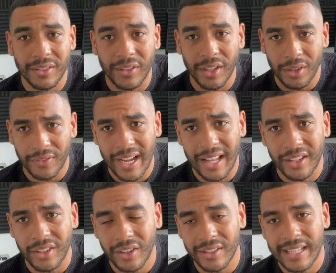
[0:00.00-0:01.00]
of your Love
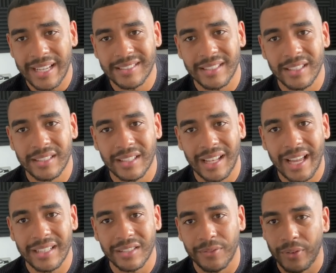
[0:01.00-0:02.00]
Island contestants, the
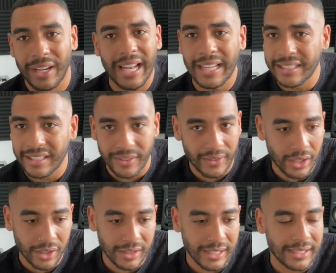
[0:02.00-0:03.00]
likes of reality T V
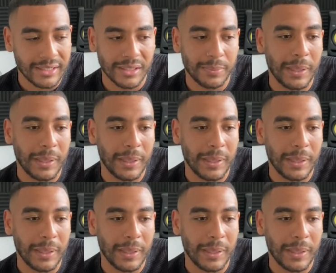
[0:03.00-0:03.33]
contestants,